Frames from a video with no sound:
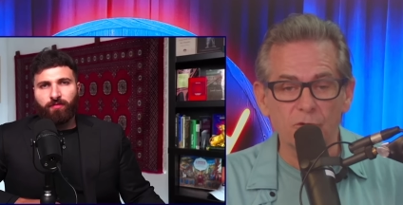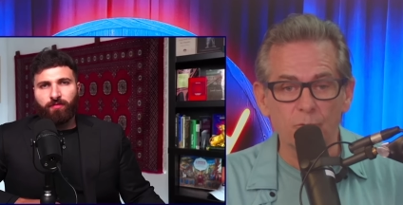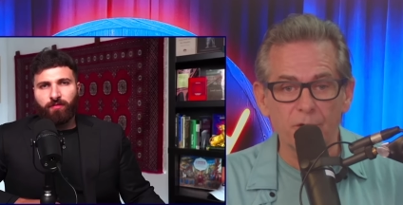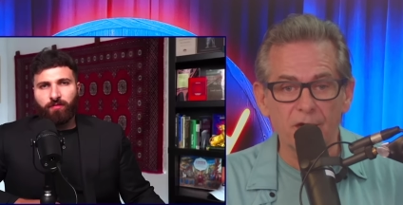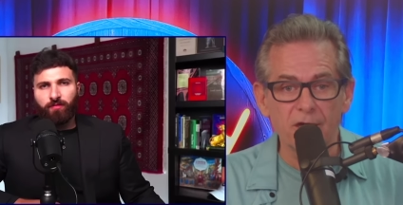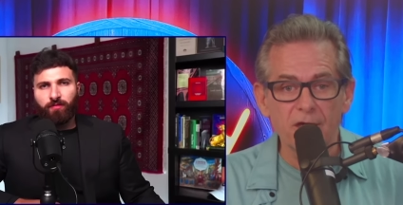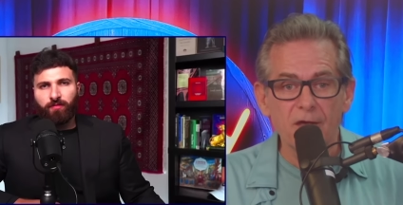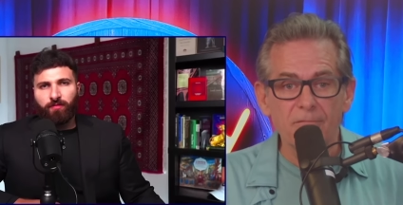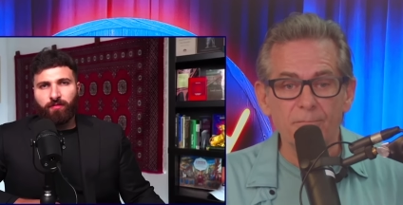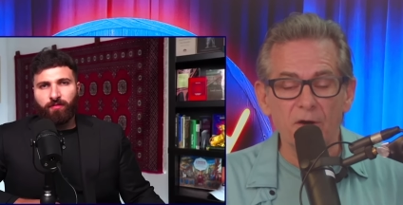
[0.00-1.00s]
Speaker 1: Korea,
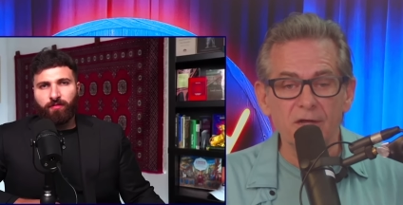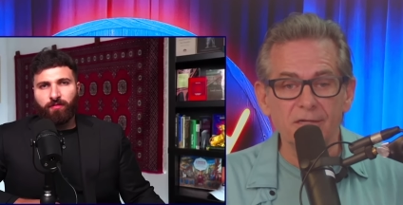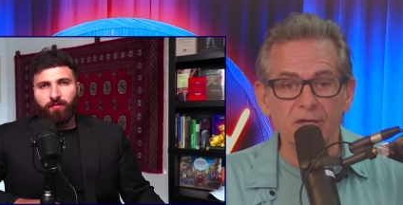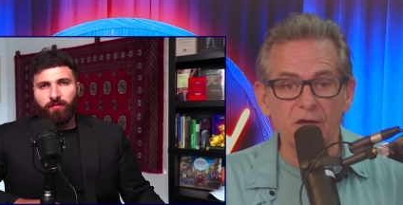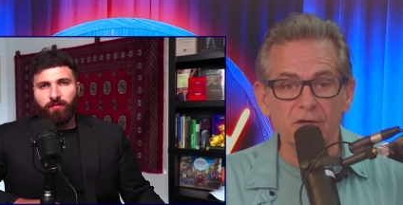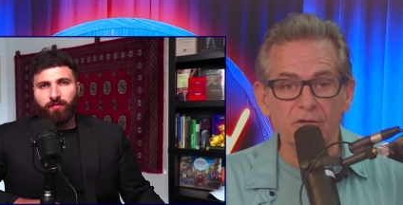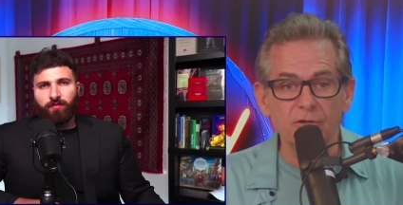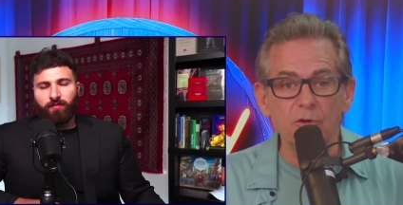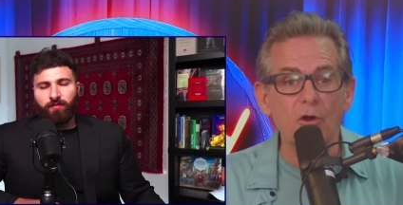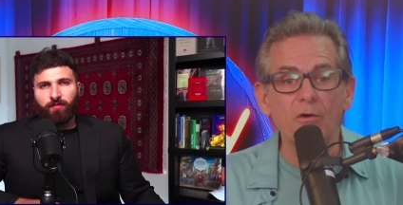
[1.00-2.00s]
but uh,
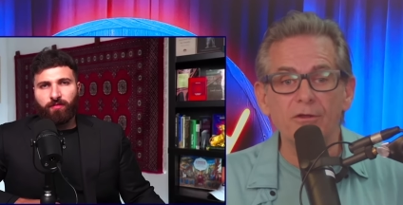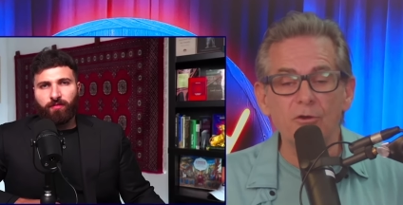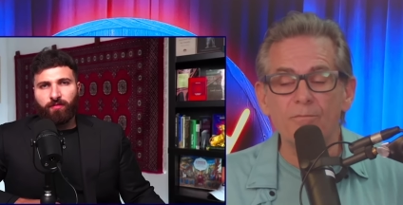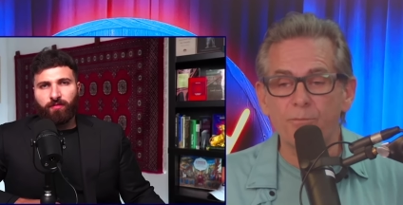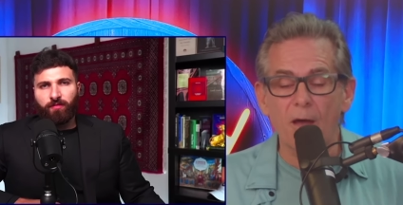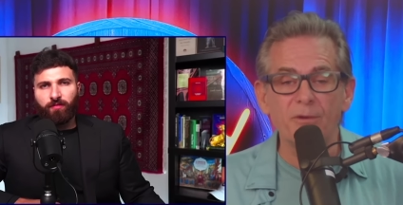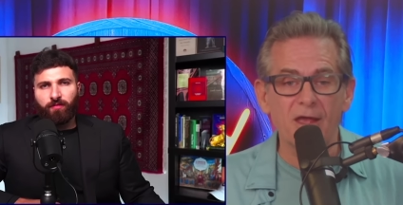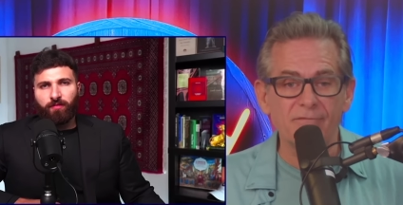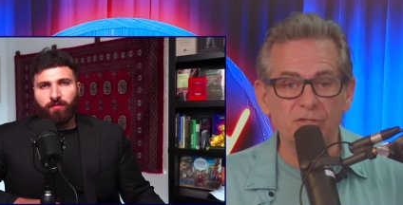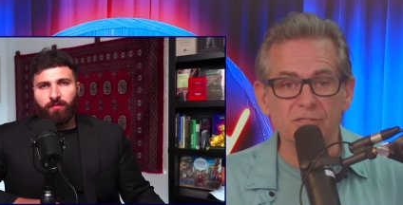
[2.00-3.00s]
you don't. You
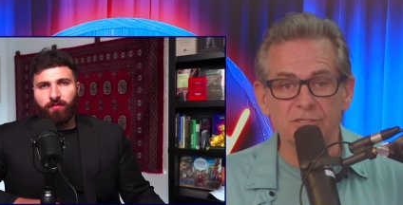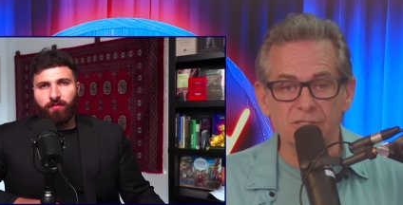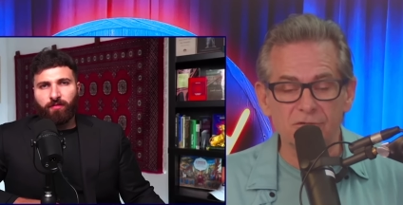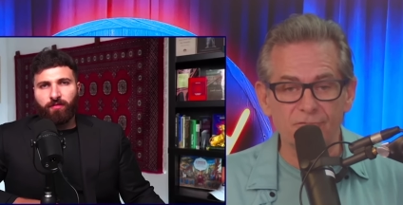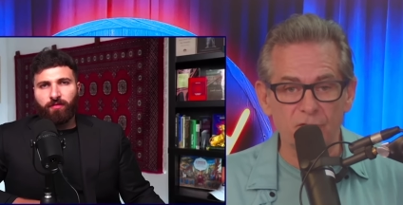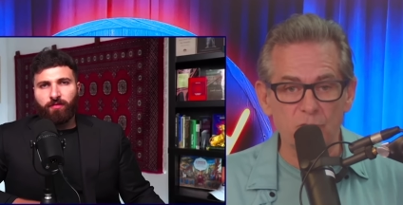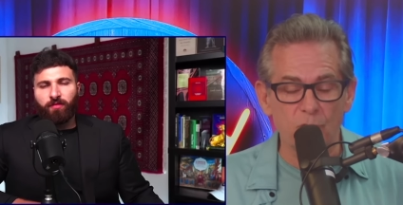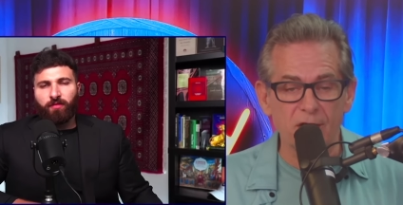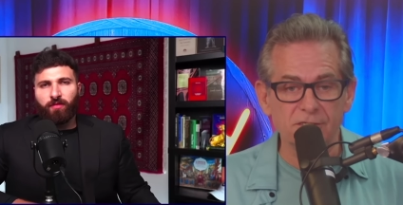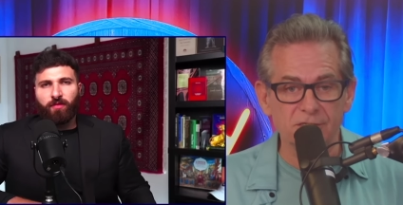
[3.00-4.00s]
probably have just as
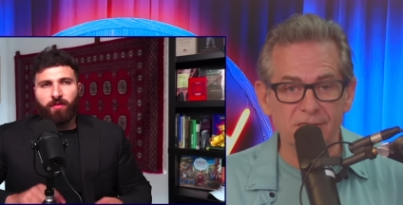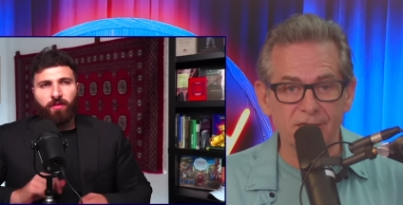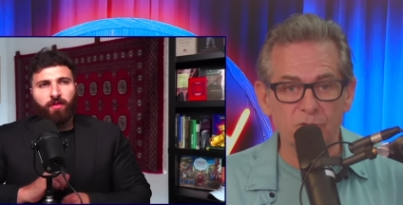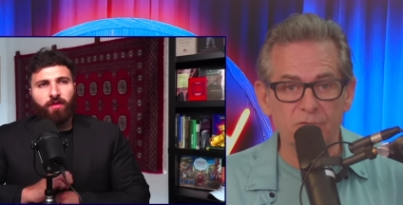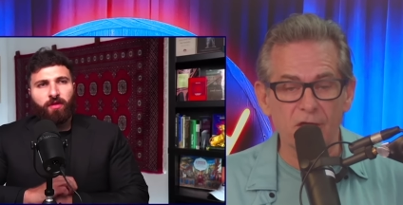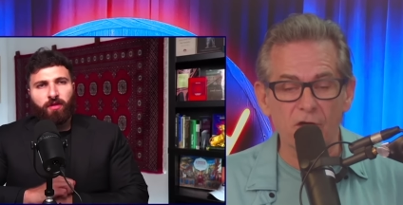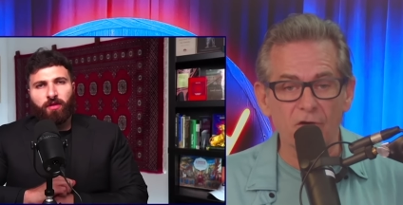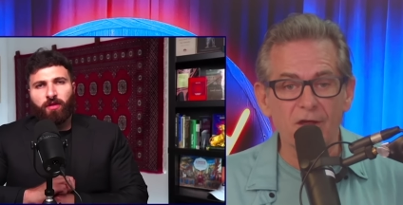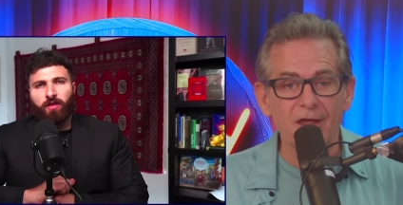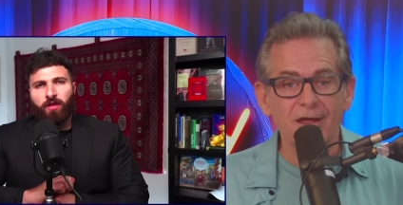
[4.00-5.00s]
few rights as they do
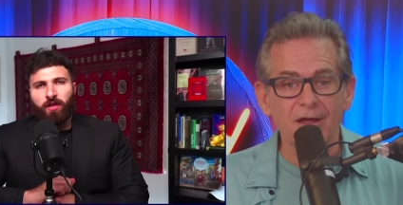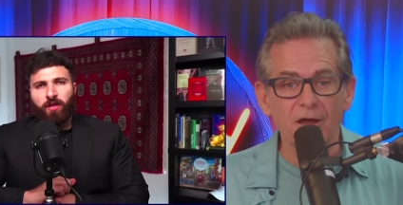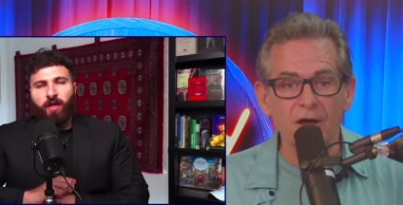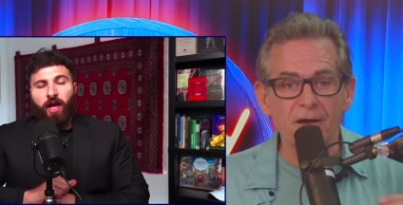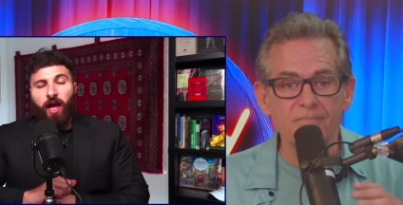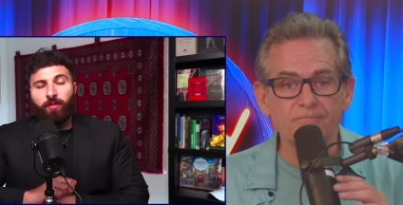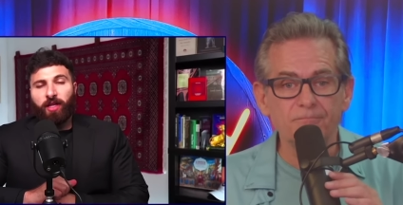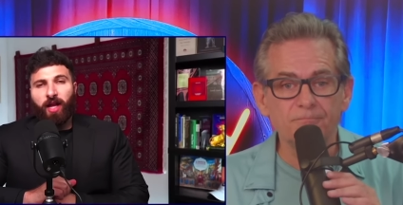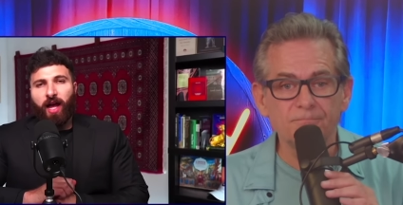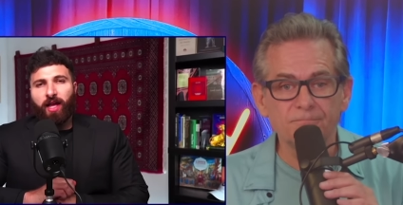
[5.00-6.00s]
there. Um,
Speaker 2: I
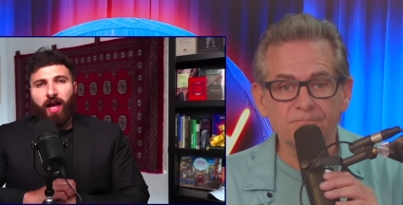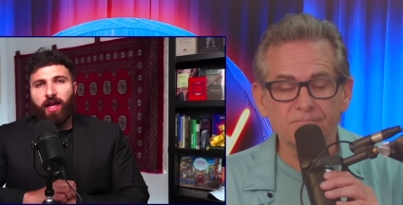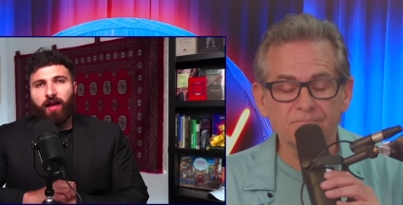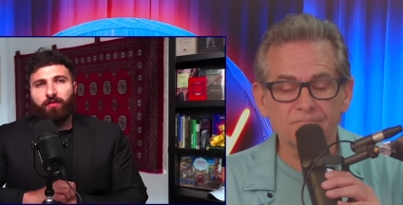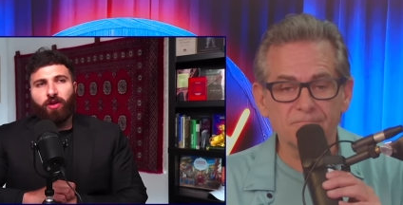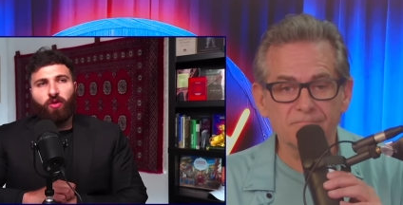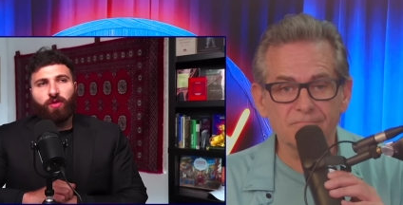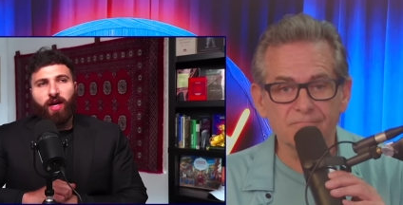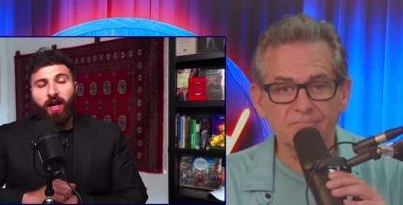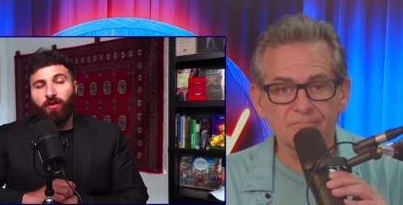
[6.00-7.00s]
mean, I, I have no
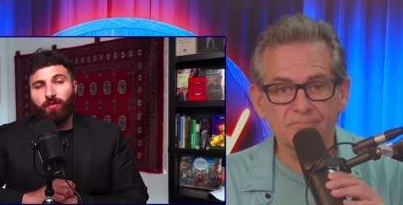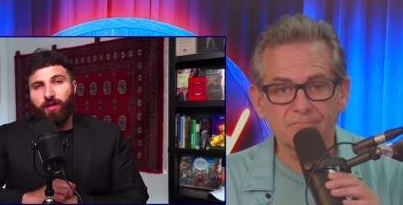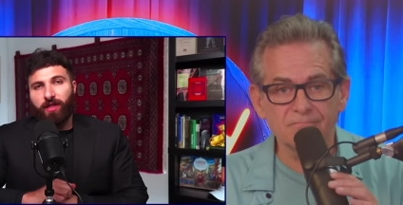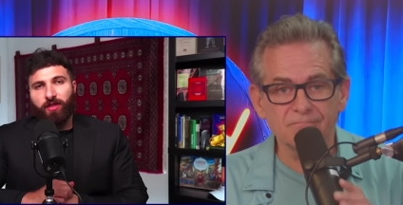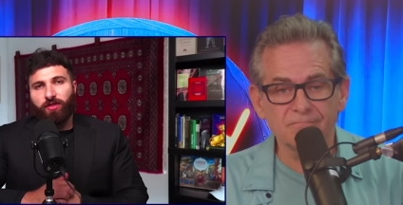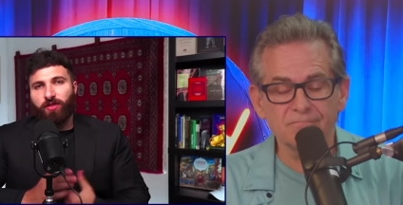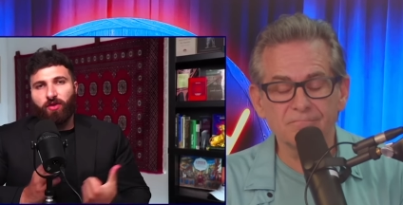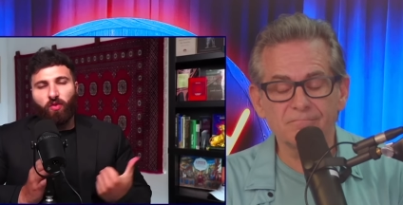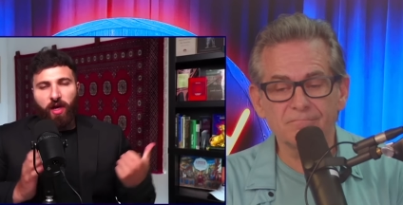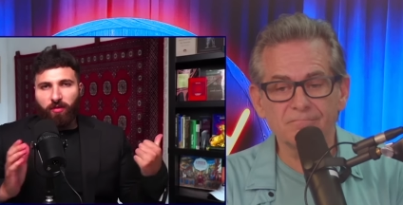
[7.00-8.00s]
doubt that this is
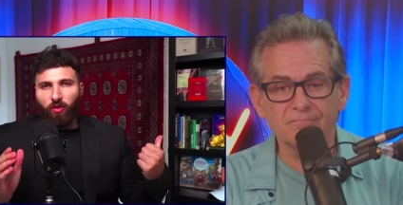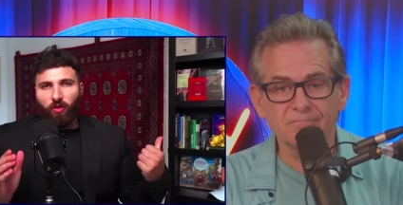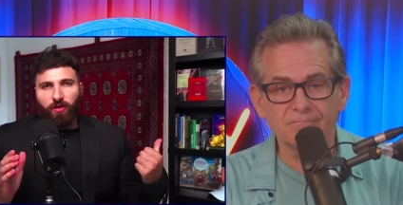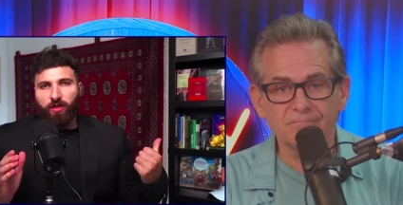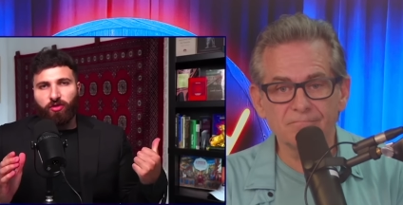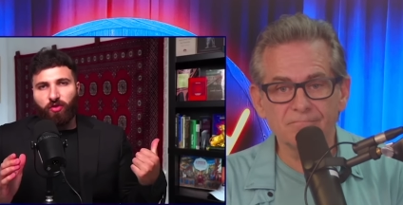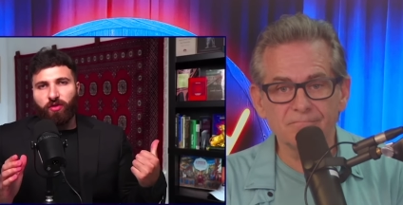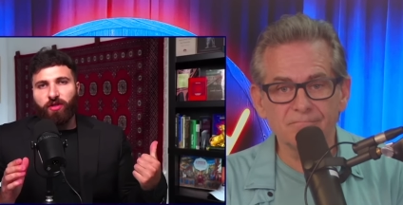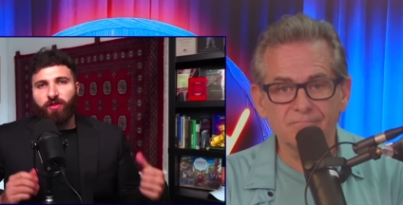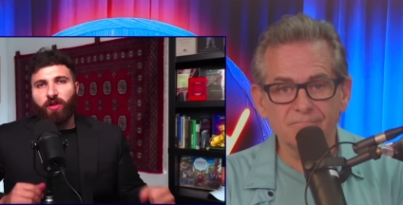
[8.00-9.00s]
a way more
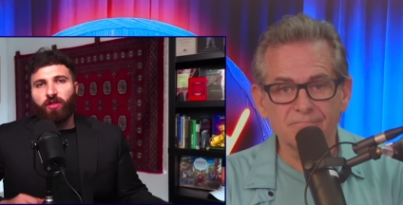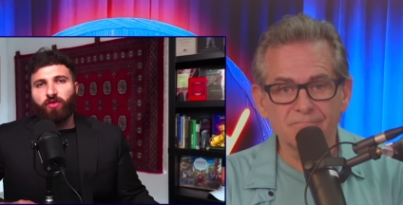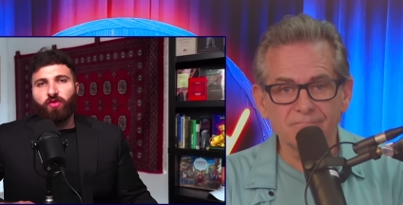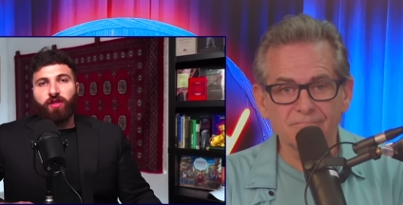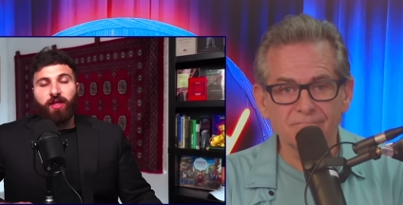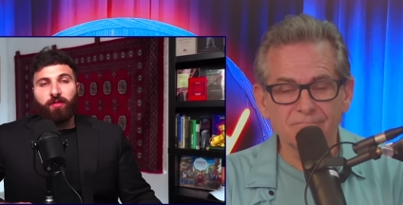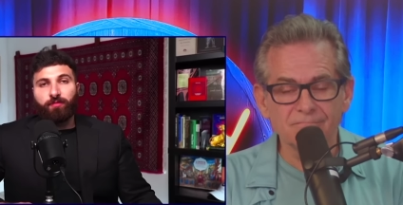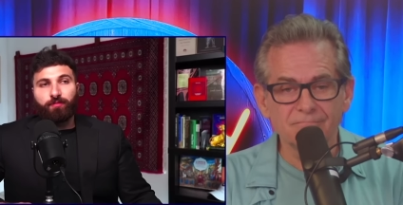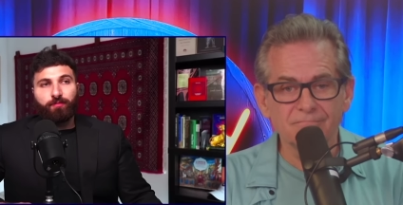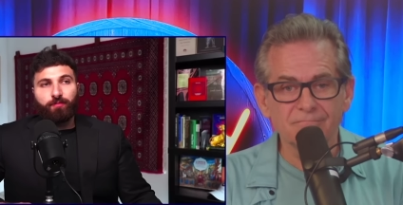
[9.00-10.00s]
luxurious country than
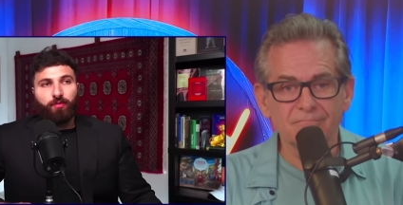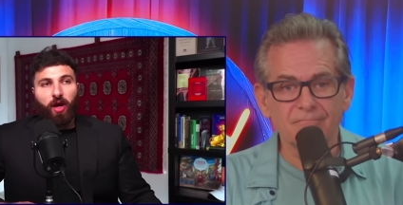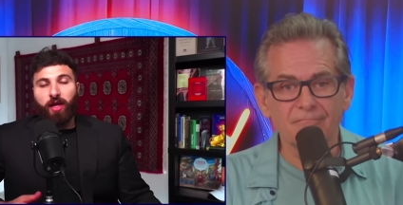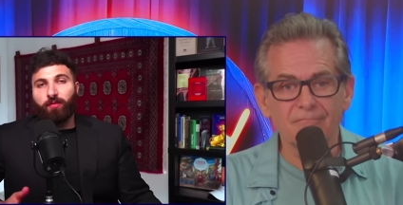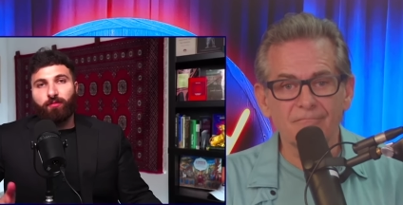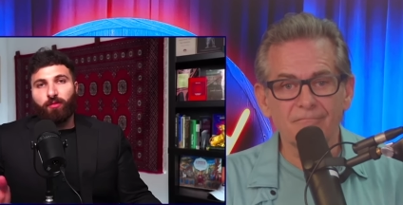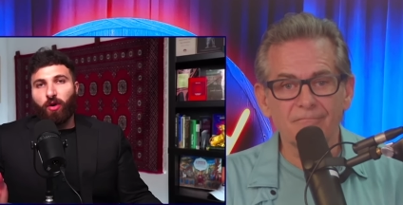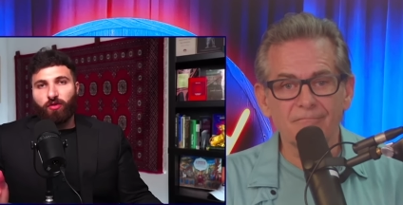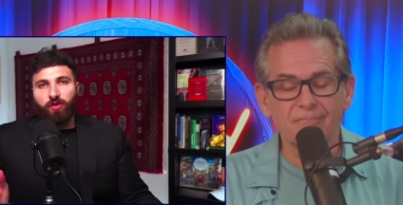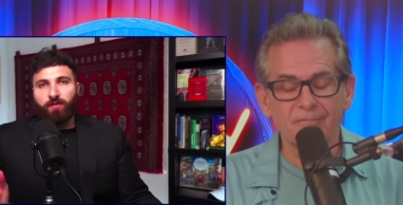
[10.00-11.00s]
probably
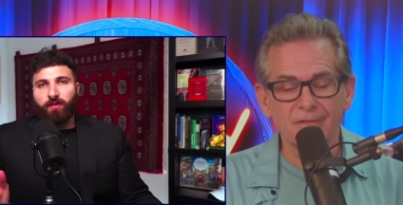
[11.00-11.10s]
most,